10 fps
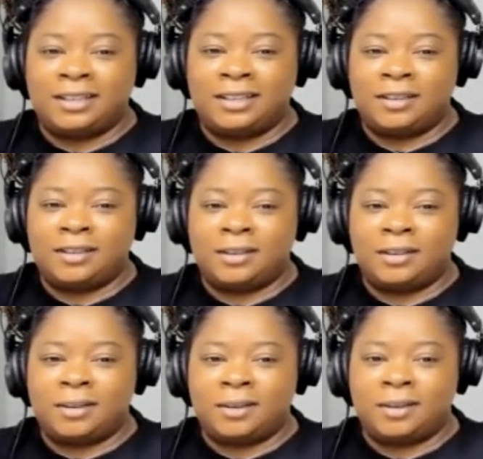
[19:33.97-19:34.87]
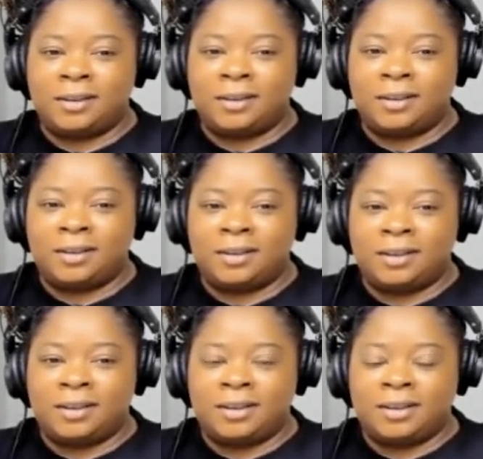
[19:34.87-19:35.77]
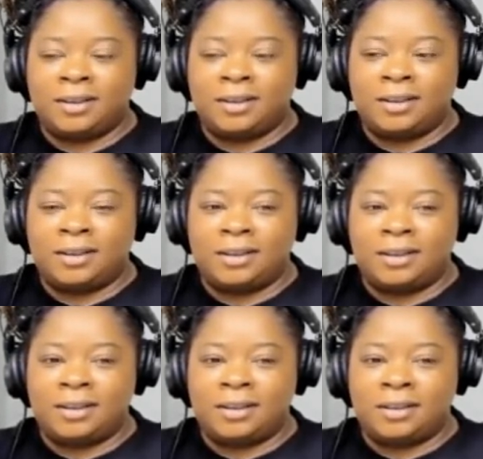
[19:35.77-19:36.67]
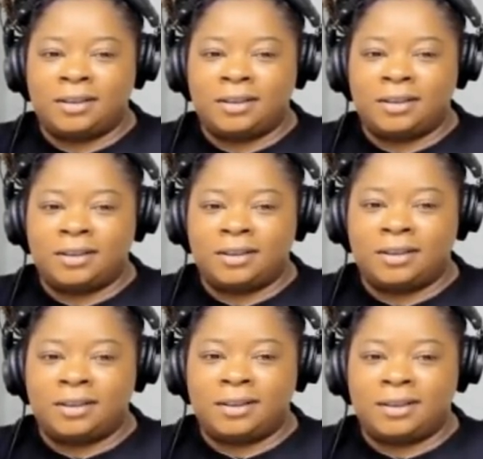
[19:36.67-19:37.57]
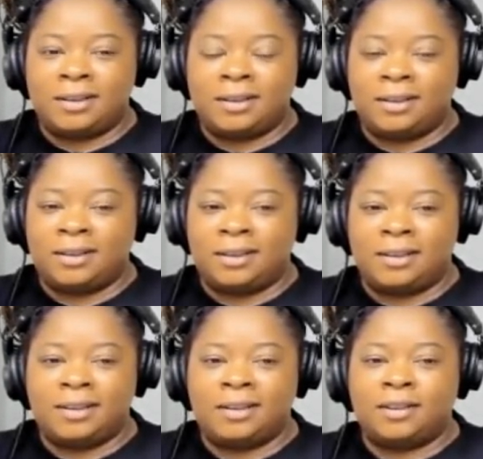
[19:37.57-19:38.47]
This person isn't speaking.